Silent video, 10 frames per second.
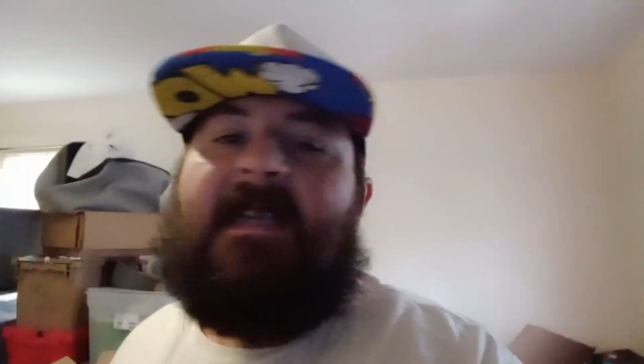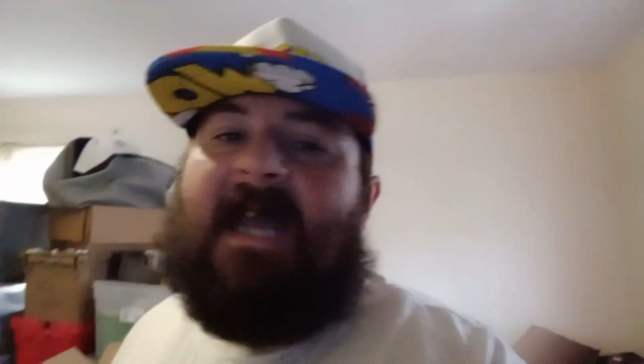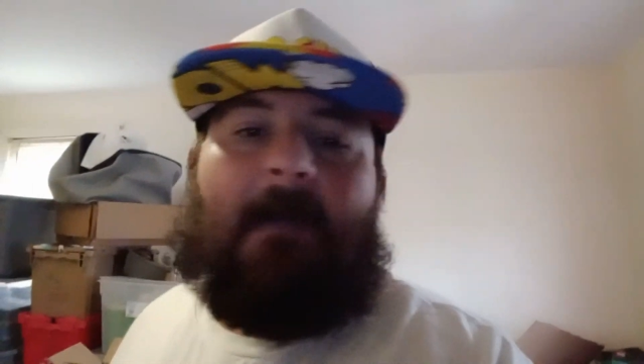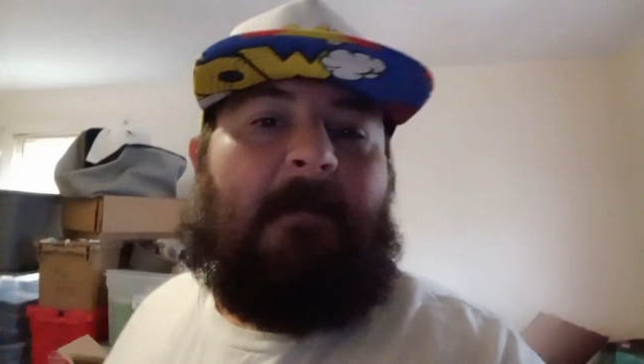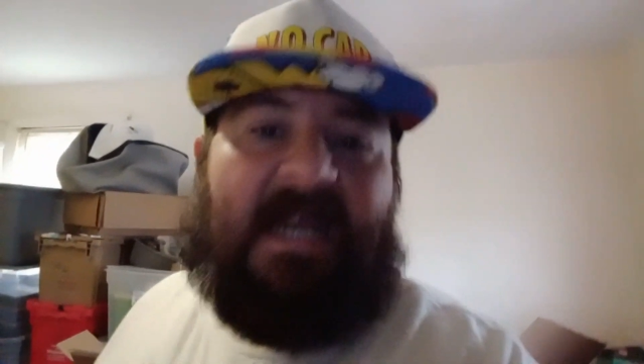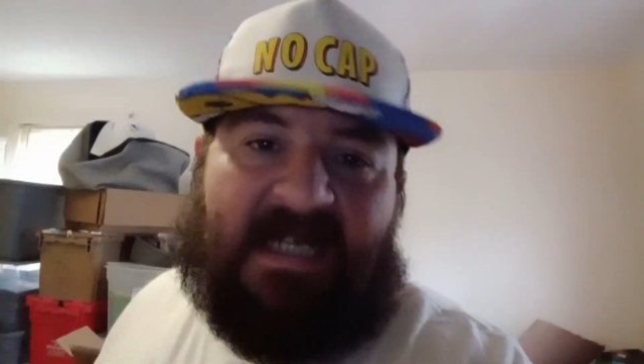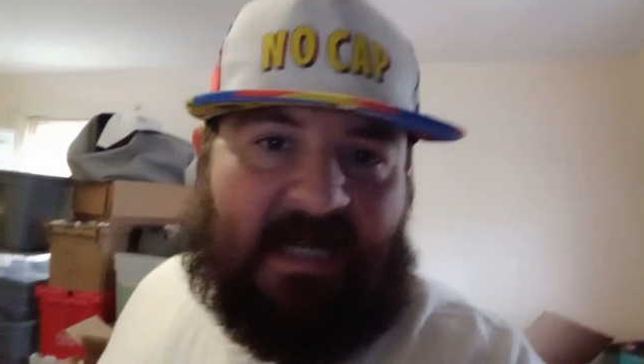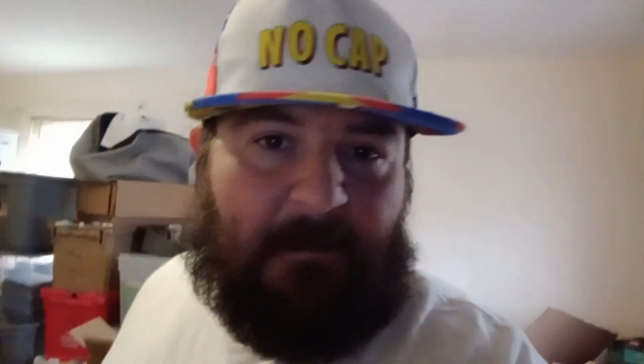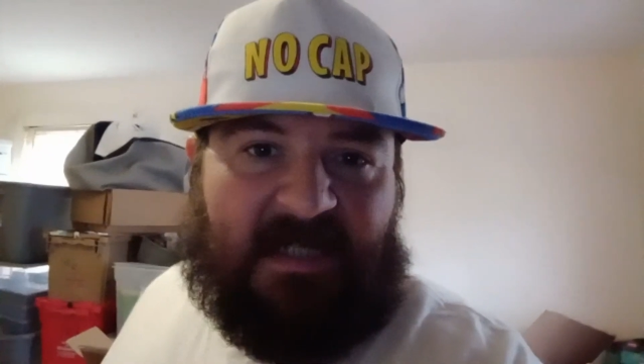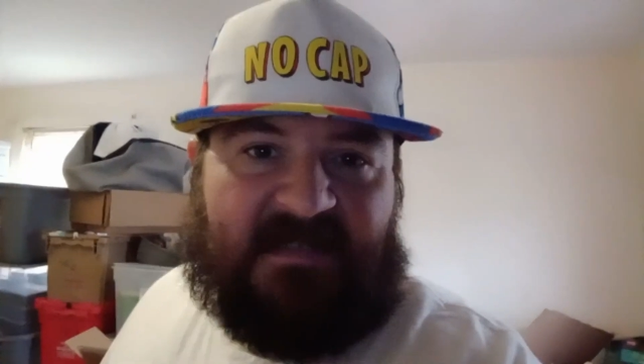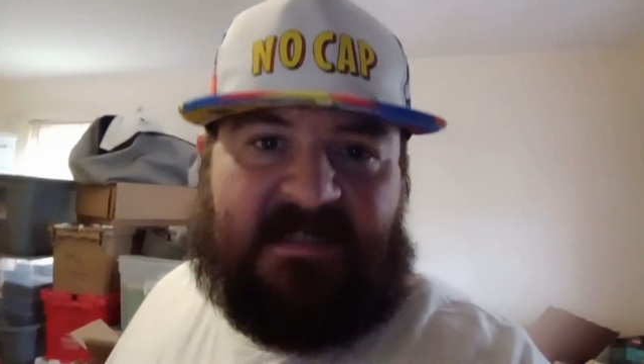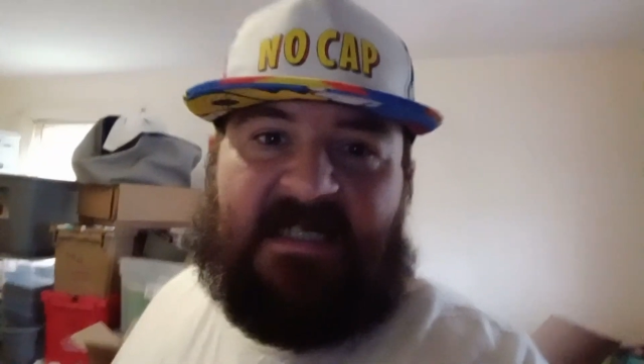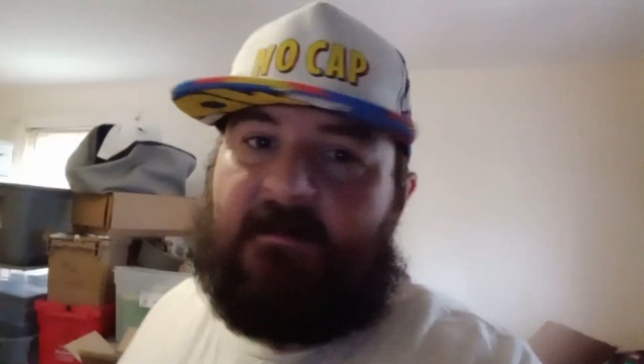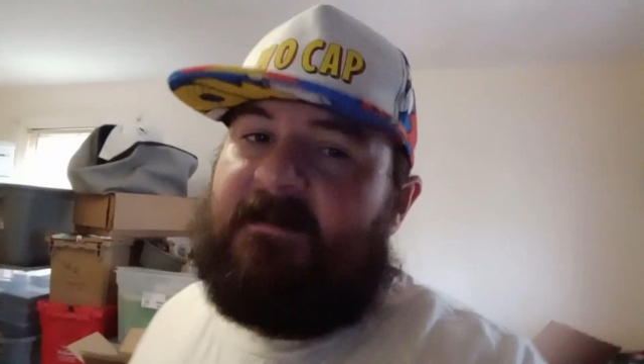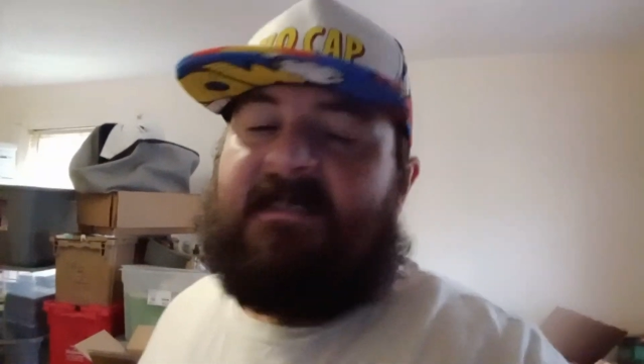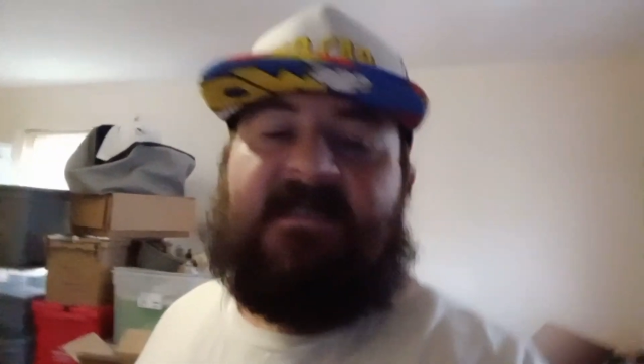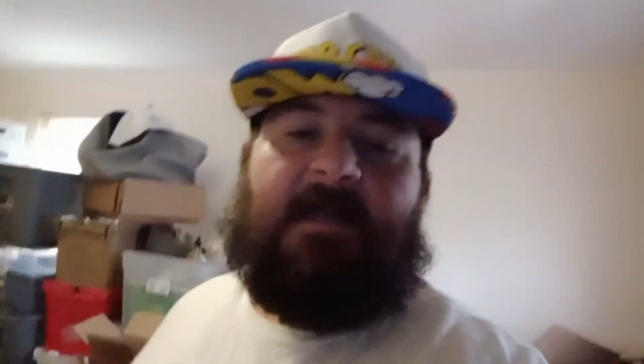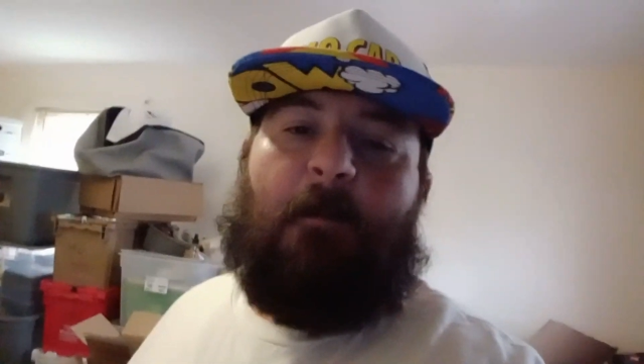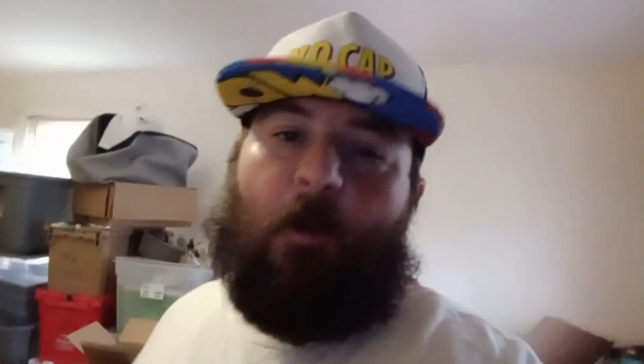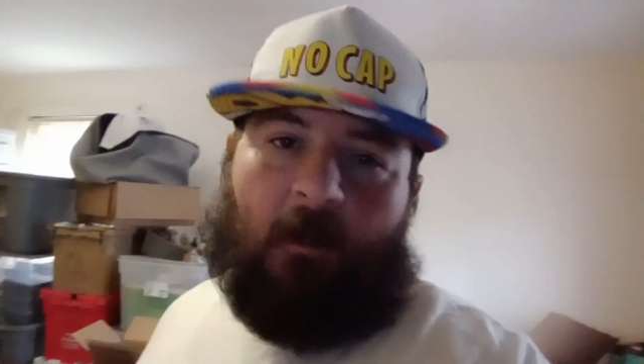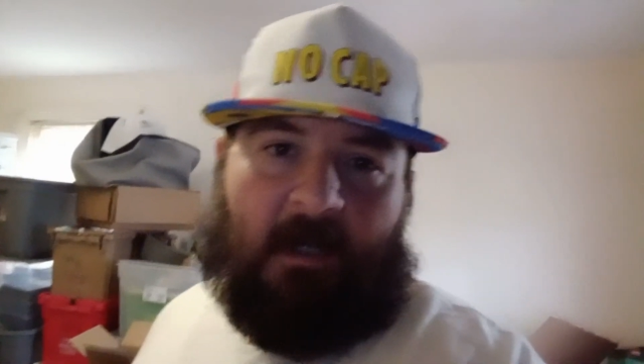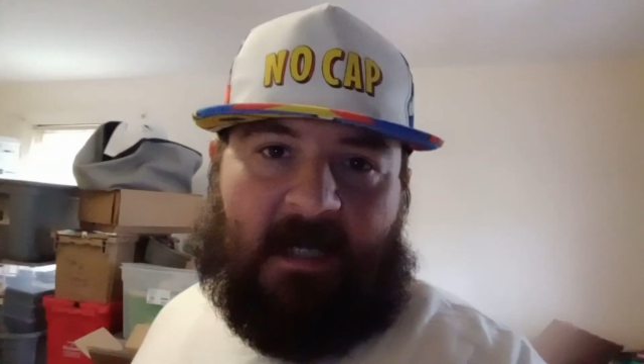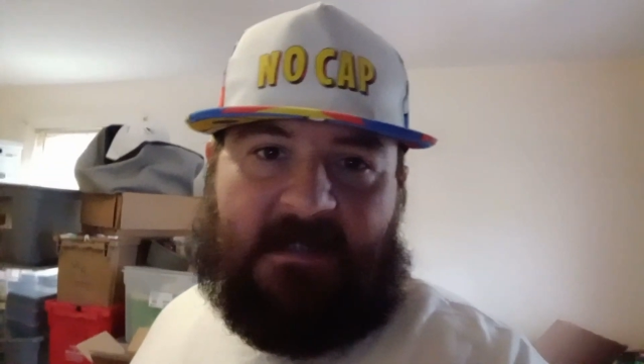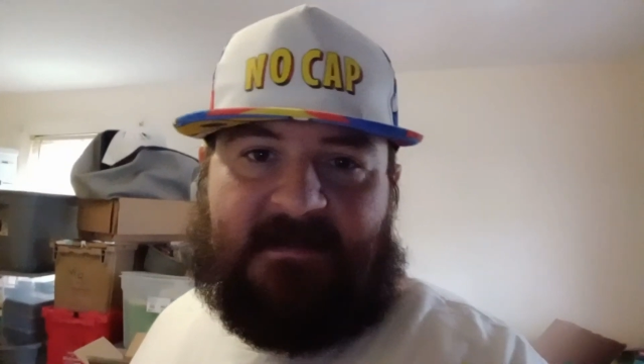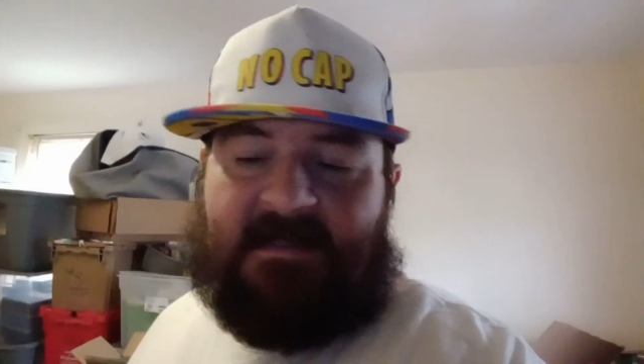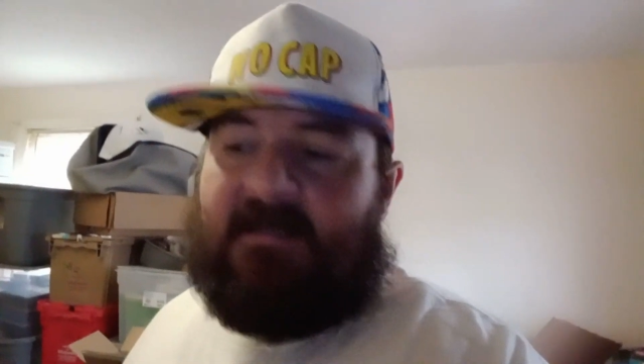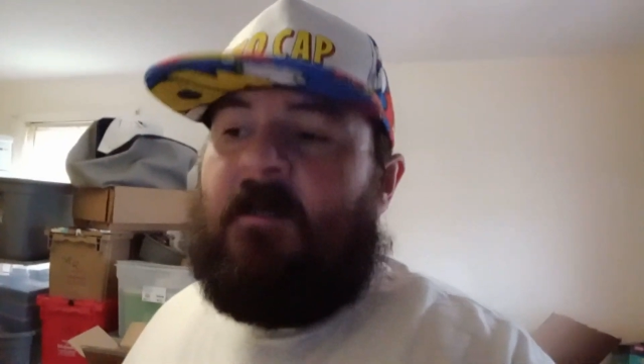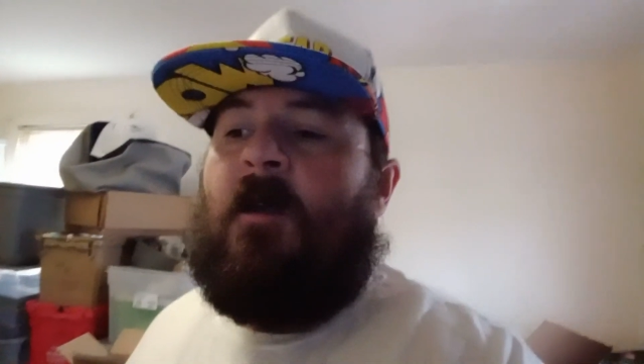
not making that many sales. It's demoralizing.